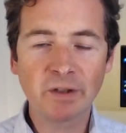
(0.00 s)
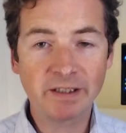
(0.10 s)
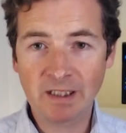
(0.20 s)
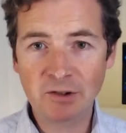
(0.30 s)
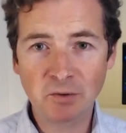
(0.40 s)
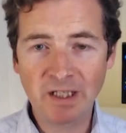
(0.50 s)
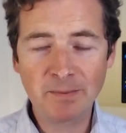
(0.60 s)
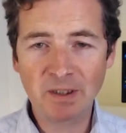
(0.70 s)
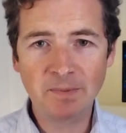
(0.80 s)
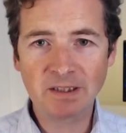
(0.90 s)
Or they tell you your
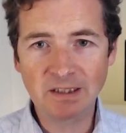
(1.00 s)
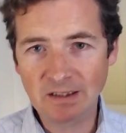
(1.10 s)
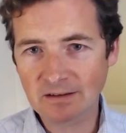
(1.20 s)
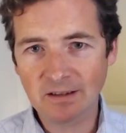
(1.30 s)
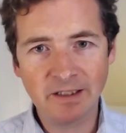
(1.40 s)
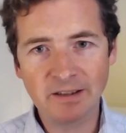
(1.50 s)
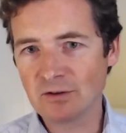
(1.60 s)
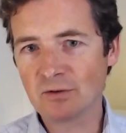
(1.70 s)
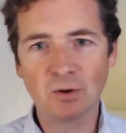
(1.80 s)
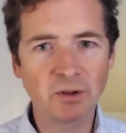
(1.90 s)
name at the beginning, and
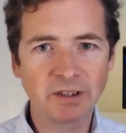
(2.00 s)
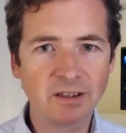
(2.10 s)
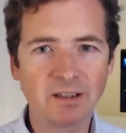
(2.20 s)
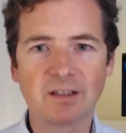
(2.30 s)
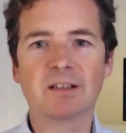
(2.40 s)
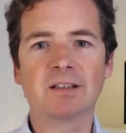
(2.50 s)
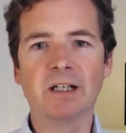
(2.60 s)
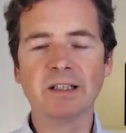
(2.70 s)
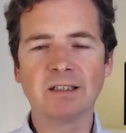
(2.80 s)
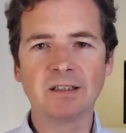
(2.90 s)
then you're talking,
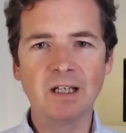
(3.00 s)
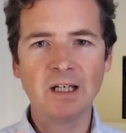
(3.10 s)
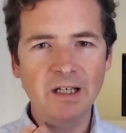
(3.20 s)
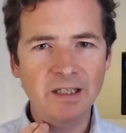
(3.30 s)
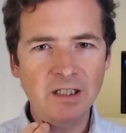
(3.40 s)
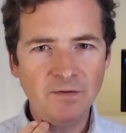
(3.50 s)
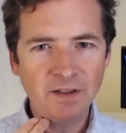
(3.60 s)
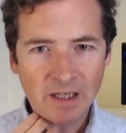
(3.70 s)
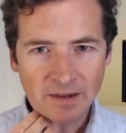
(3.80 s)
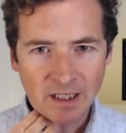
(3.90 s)
excited, and then you
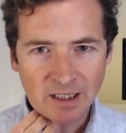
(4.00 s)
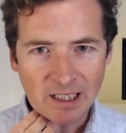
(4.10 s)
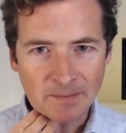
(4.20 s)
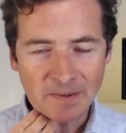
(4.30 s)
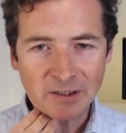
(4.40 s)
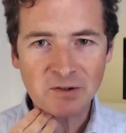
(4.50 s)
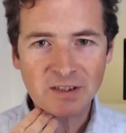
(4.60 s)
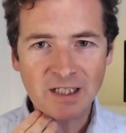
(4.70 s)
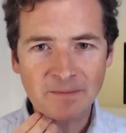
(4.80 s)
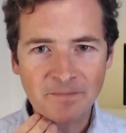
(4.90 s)
forget their name, and you
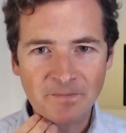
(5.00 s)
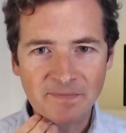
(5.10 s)
say,